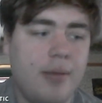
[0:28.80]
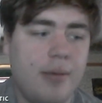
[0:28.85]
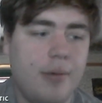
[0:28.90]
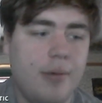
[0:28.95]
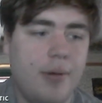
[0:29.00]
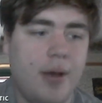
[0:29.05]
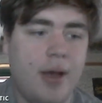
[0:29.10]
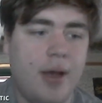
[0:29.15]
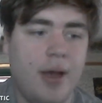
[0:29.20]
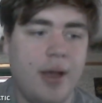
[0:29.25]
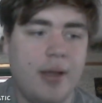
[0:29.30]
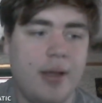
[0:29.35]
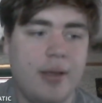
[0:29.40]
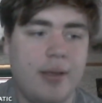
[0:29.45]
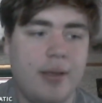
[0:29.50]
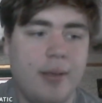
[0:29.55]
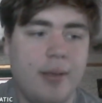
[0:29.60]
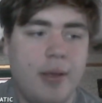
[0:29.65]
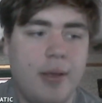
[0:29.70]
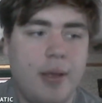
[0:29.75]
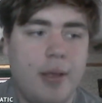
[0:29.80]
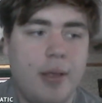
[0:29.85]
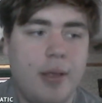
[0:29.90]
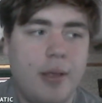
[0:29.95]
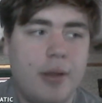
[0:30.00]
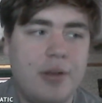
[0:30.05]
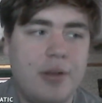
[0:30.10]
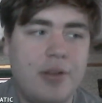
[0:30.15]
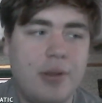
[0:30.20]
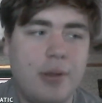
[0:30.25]
to uh,
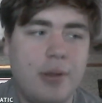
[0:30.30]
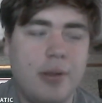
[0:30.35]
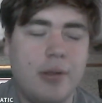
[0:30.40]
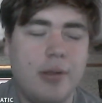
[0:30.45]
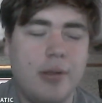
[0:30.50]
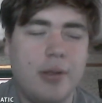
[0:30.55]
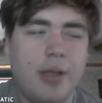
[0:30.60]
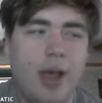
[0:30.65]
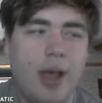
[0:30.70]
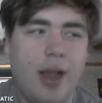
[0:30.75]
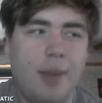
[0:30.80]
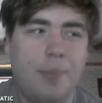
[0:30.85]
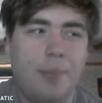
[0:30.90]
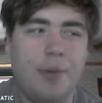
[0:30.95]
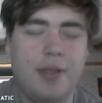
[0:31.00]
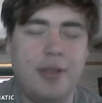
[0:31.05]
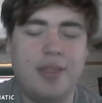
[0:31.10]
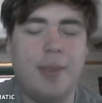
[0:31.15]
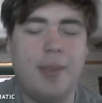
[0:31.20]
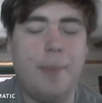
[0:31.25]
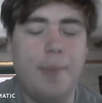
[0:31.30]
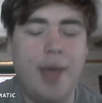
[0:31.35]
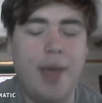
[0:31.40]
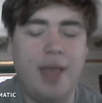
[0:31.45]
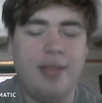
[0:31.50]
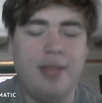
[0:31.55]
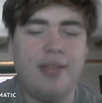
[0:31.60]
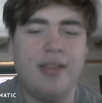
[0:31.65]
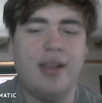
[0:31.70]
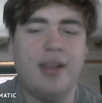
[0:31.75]
do, kind of put the
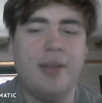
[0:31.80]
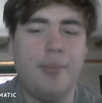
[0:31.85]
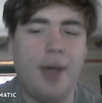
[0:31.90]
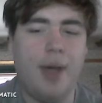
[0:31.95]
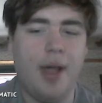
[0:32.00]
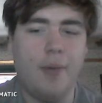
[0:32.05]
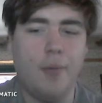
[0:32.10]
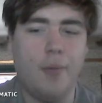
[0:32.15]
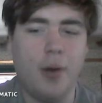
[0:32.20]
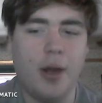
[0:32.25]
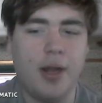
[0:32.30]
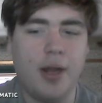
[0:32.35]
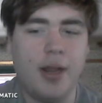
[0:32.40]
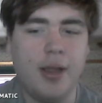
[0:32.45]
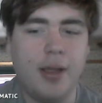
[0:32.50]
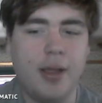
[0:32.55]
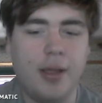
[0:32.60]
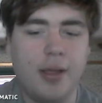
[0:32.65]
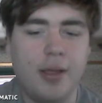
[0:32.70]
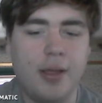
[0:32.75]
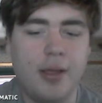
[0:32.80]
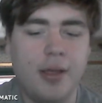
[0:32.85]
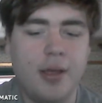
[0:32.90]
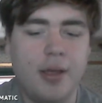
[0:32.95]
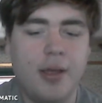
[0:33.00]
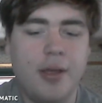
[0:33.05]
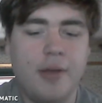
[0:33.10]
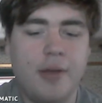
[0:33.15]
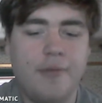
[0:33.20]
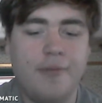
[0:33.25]
best into my work,
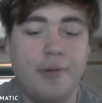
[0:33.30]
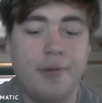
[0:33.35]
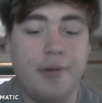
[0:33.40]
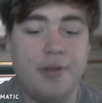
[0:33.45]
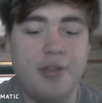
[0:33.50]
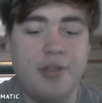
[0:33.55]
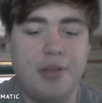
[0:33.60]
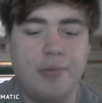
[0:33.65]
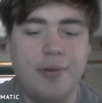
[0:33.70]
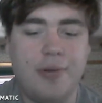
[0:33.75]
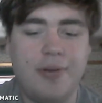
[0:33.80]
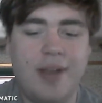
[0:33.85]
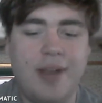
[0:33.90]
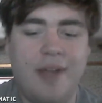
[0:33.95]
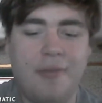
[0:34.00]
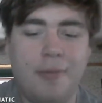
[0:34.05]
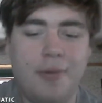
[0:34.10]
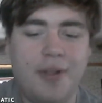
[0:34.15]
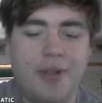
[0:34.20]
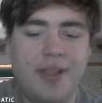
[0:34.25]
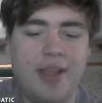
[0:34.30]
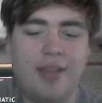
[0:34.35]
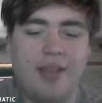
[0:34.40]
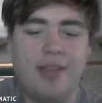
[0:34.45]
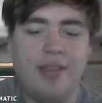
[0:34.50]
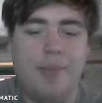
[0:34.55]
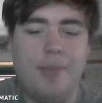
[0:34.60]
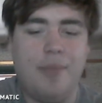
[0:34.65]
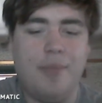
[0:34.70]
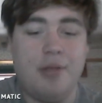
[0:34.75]
but she would never really
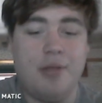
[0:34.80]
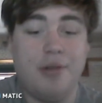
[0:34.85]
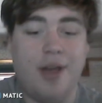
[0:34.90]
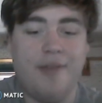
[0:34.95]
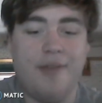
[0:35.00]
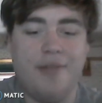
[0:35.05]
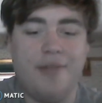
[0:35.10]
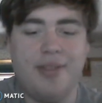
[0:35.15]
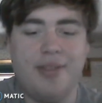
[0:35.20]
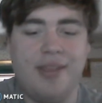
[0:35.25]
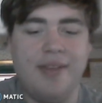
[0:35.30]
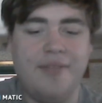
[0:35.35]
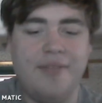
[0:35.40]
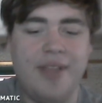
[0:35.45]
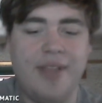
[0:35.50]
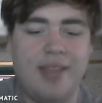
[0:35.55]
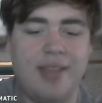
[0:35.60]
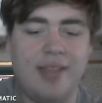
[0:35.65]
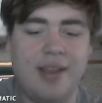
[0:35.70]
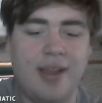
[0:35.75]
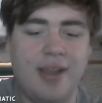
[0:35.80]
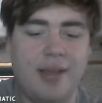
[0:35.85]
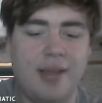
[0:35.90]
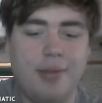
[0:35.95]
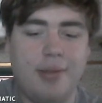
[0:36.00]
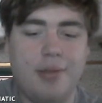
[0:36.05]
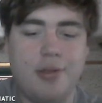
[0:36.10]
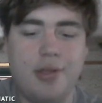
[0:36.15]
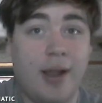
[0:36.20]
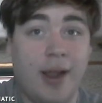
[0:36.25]
accept the travesty of
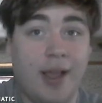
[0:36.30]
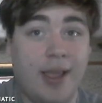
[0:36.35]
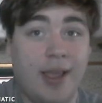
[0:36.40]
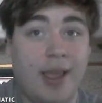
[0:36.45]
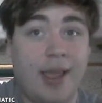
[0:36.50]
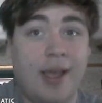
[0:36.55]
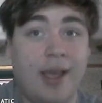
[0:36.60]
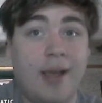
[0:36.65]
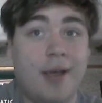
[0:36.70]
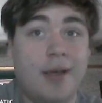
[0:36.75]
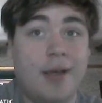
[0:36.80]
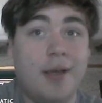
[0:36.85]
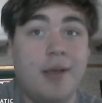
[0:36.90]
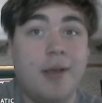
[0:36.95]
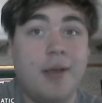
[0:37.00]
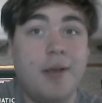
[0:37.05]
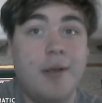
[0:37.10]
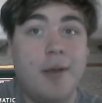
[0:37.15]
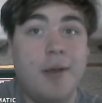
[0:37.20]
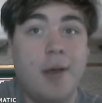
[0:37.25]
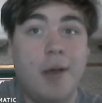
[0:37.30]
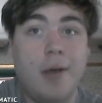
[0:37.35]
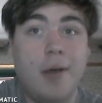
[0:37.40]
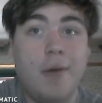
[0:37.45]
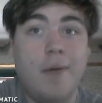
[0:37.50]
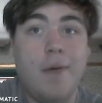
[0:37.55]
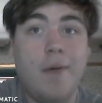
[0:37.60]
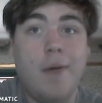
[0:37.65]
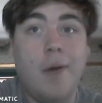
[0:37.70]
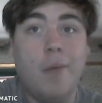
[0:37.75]
laziness. I can't
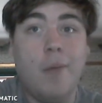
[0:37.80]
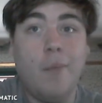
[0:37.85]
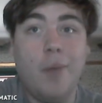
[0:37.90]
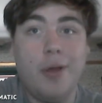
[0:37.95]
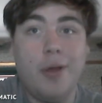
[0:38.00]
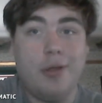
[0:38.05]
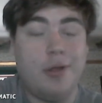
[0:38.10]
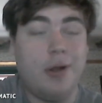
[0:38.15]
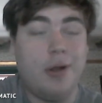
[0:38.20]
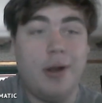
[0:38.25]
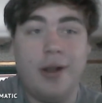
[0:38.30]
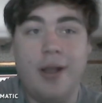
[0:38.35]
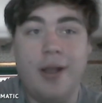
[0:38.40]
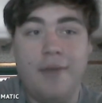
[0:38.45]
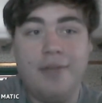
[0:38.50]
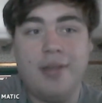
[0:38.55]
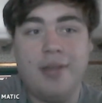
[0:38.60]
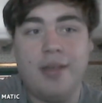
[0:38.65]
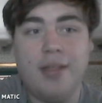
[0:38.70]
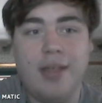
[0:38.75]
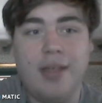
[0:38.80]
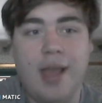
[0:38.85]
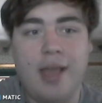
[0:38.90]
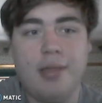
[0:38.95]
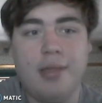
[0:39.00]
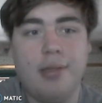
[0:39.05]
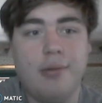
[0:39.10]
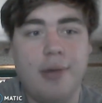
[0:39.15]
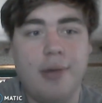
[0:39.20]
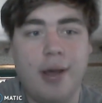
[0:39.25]
wish her enough
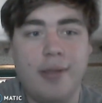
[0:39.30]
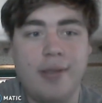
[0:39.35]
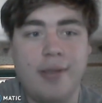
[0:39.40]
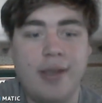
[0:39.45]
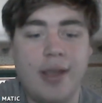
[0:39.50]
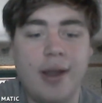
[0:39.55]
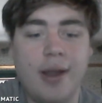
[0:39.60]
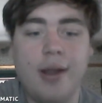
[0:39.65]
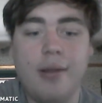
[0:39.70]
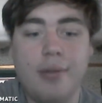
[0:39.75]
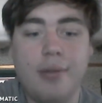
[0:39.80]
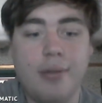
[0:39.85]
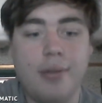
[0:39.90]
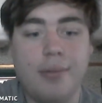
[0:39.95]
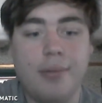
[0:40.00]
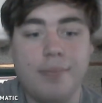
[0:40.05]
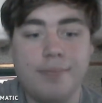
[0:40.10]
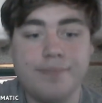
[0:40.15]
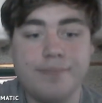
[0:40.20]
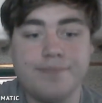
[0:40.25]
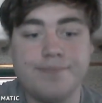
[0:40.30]
success throughout the years.